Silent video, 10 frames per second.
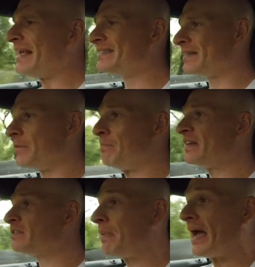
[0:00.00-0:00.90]
Is it the
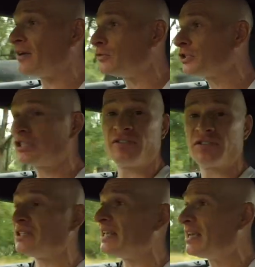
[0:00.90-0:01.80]
best paddle
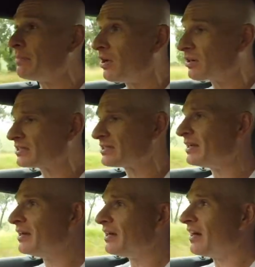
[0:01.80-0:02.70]
shifted gearbox
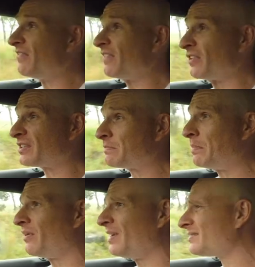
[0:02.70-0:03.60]
I've ever
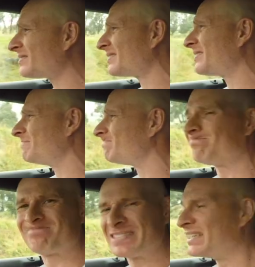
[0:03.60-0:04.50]
experienced?
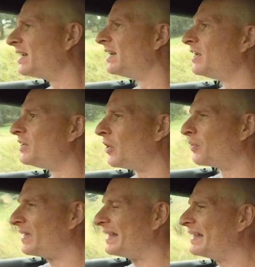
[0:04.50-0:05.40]
Not
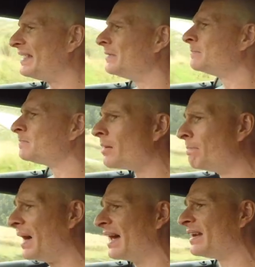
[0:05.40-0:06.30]
really,
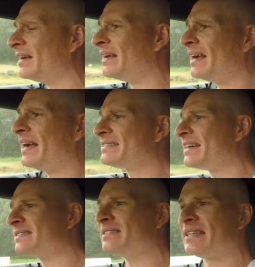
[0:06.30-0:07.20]
but it
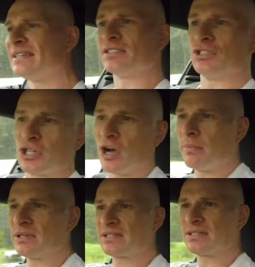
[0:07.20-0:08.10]
does a decent
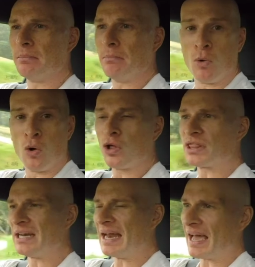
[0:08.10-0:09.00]
job. It's more
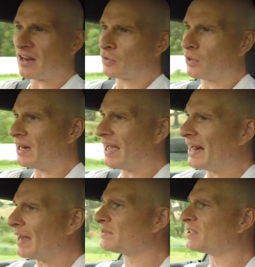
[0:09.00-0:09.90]
than adequate
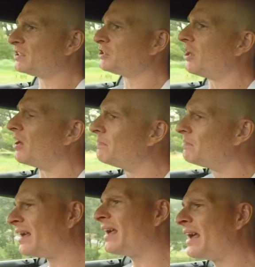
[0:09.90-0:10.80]
and up to the job,
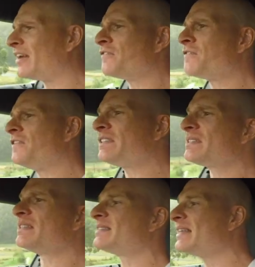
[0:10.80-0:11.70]
and it
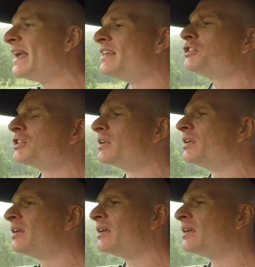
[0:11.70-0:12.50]
fits this engine